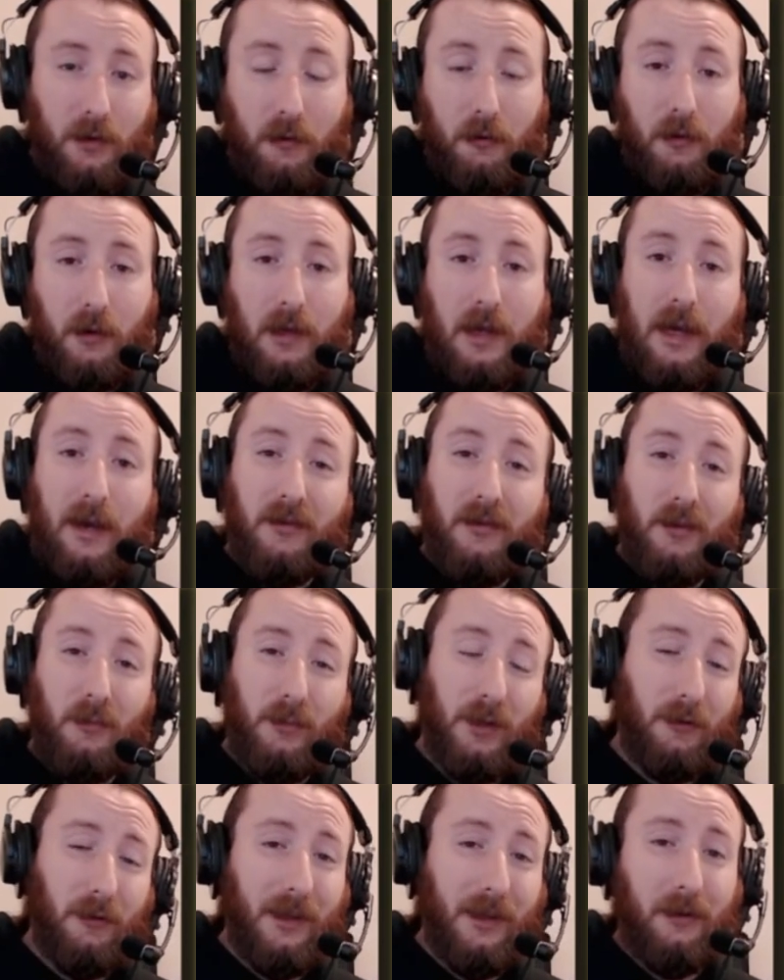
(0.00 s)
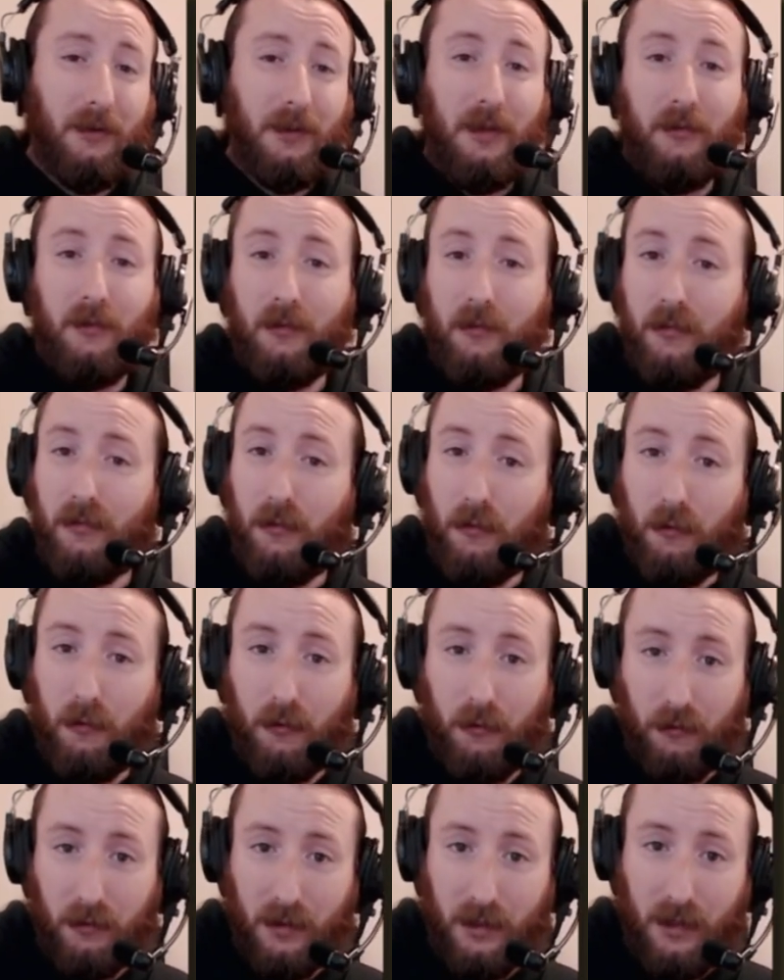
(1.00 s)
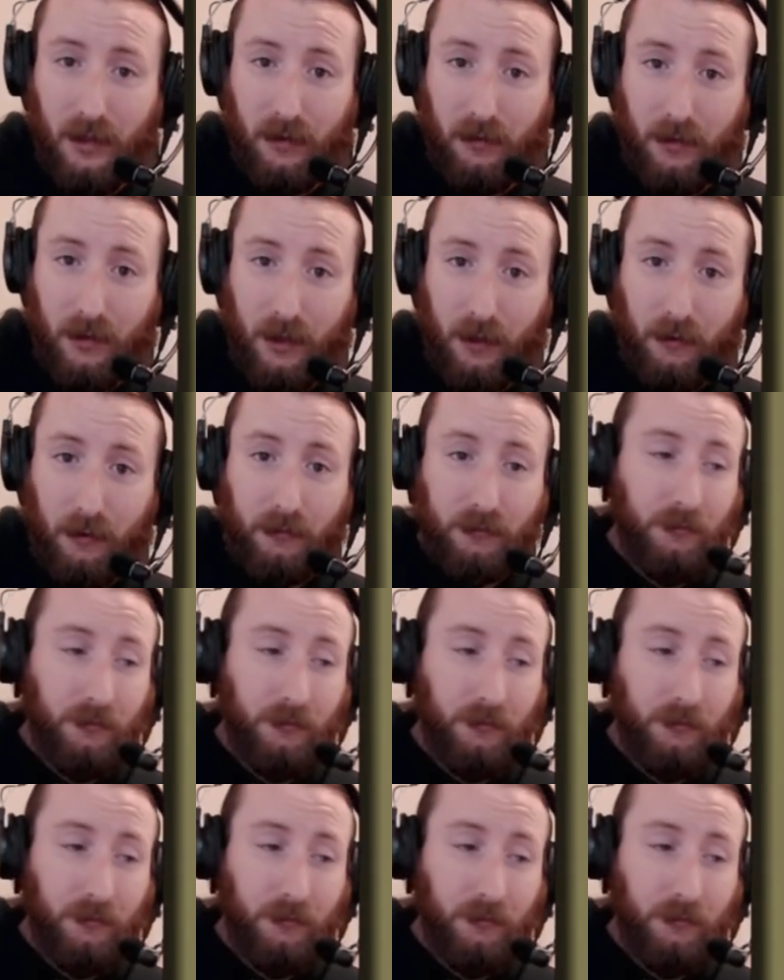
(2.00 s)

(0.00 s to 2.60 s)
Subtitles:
you're going to have to build out even further to get there.